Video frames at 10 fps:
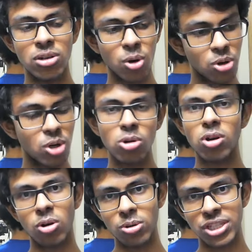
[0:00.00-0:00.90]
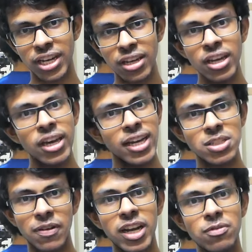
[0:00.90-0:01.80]
don't go to a coaching.
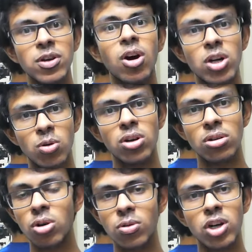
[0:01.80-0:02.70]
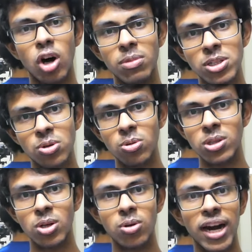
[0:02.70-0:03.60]
It's fine if you go to a normal school.
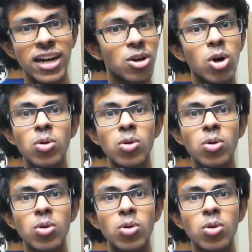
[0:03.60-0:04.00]
So I didn't go